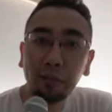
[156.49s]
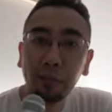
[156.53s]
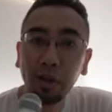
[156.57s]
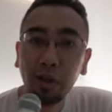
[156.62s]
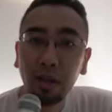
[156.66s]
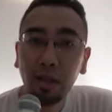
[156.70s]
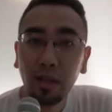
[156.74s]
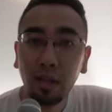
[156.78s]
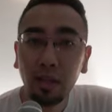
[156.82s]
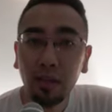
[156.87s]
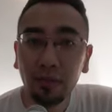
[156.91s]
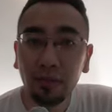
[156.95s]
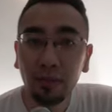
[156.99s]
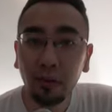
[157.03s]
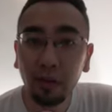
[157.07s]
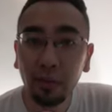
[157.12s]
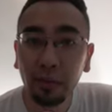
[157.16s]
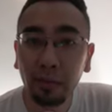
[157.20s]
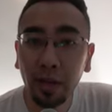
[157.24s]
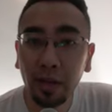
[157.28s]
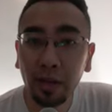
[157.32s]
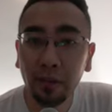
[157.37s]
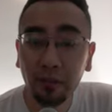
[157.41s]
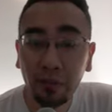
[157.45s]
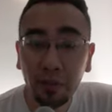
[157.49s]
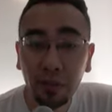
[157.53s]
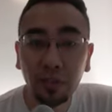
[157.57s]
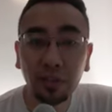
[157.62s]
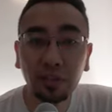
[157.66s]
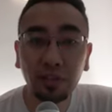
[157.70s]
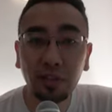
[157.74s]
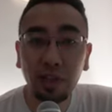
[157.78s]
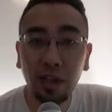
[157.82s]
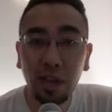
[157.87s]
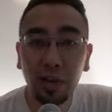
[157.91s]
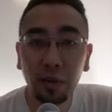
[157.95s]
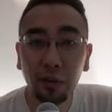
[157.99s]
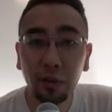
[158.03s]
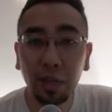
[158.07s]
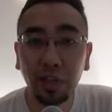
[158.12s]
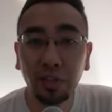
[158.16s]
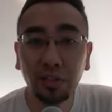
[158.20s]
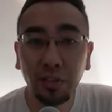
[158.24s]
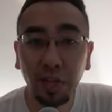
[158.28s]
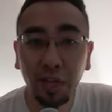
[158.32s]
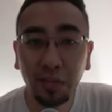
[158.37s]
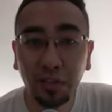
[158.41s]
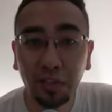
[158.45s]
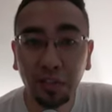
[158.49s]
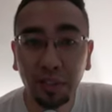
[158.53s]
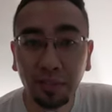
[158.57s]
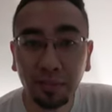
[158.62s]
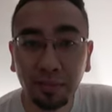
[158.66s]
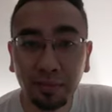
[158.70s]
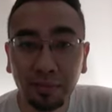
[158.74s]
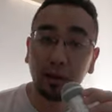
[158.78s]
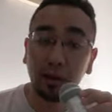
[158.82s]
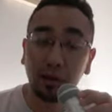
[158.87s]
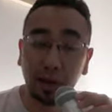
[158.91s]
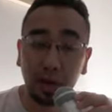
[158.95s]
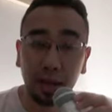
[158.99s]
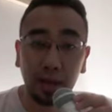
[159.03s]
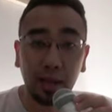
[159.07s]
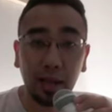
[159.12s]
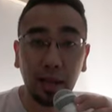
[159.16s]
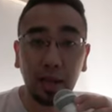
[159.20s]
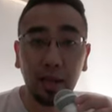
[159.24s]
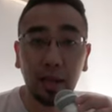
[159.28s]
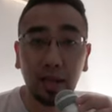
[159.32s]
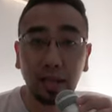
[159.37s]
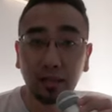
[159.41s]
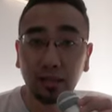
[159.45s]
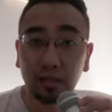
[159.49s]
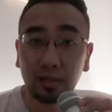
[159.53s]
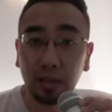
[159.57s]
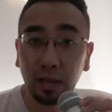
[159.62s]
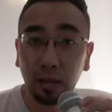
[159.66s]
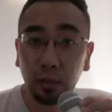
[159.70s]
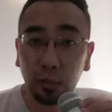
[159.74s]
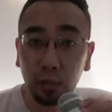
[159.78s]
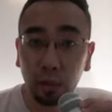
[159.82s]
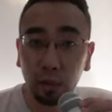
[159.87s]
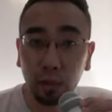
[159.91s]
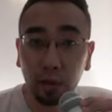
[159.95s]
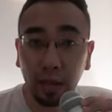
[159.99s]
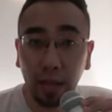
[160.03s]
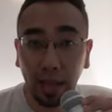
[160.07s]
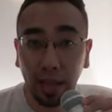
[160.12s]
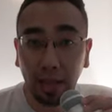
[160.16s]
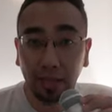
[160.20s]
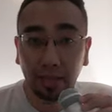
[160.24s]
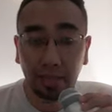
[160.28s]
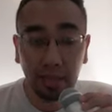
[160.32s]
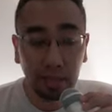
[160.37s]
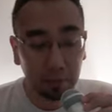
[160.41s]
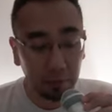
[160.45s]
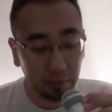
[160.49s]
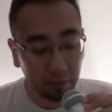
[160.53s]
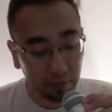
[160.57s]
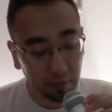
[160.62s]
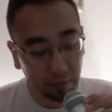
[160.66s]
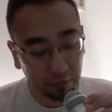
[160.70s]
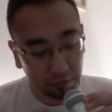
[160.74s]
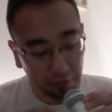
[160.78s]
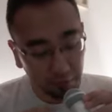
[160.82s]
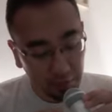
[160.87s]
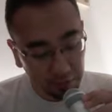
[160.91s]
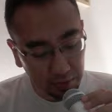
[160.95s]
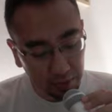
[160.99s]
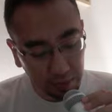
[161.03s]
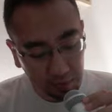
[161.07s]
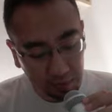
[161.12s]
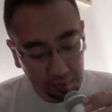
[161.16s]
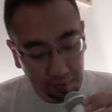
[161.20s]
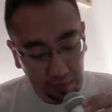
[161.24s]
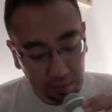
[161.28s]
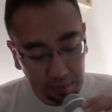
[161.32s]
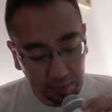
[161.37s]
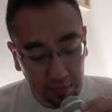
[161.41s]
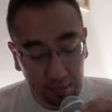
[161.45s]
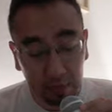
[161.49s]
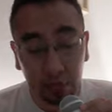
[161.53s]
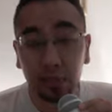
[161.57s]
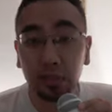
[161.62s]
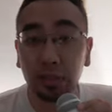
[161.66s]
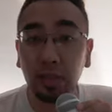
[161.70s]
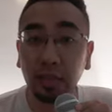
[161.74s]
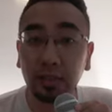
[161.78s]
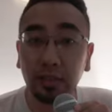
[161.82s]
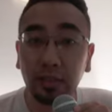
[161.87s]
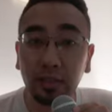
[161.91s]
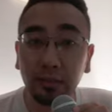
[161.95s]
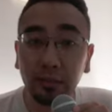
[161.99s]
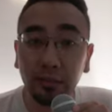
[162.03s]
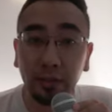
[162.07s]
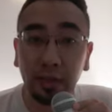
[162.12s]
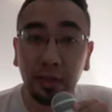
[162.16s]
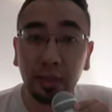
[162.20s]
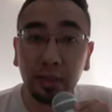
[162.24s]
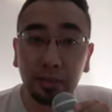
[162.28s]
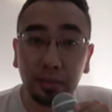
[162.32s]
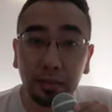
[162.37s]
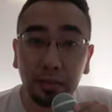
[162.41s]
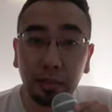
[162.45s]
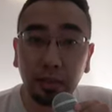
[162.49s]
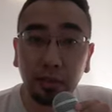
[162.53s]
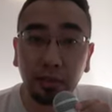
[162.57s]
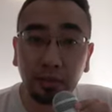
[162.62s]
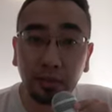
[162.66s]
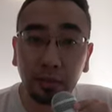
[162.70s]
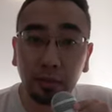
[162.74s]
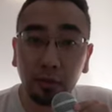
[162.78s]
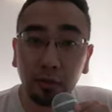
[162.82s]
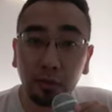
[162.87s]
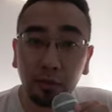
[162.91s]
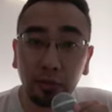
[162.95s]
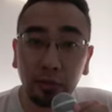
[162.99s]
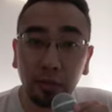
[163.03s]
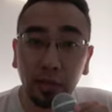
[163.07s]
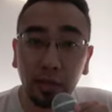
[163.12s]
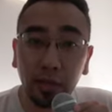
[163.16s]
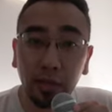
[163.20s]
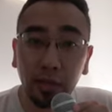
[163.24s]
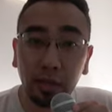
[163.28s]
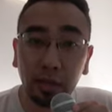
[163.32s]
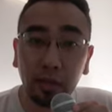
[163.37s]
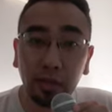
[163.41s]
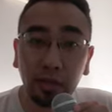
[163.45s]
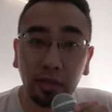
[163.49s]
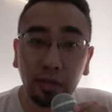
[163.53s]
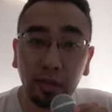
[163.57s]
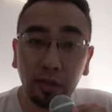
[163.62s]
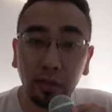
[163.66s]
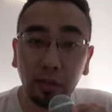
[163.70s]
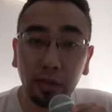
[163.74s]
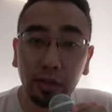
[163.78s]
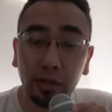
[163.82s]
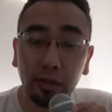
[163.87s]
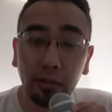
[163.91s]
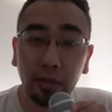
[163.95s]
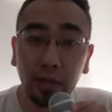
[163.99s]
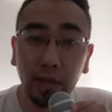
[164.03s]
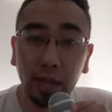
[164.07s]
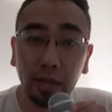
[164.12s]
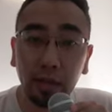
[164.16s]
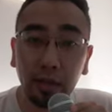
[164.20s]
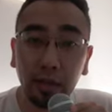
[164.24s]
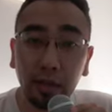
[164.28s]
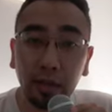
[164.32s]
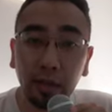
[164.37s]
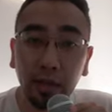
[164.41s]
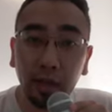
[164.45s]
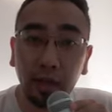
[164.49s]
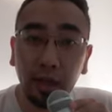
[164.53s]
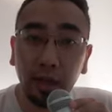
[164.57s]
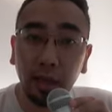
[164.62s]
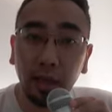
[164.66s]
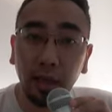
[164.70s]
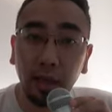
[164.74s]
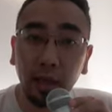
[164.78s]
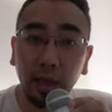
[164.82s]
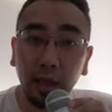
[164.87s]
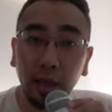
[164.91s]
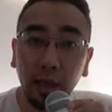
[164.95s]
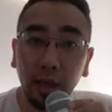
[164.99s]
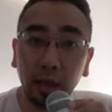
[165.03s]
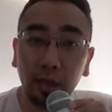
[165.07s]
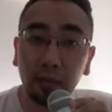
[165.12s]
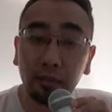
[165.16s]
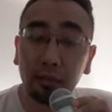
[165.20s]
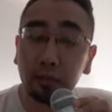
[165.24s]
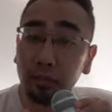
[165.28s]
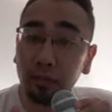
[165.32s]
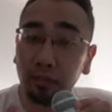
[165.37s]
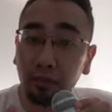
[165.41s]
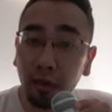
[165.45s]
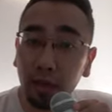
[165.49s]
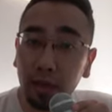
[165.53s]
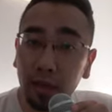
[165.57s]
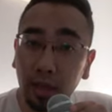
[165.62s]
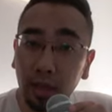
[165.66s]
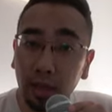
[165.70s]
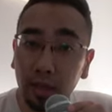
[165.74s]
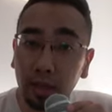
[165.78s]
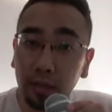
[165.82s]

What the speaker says: ready for my first karaoke session. All right, let us now look at some of the physical buttons that's available over here on the mic. And before that,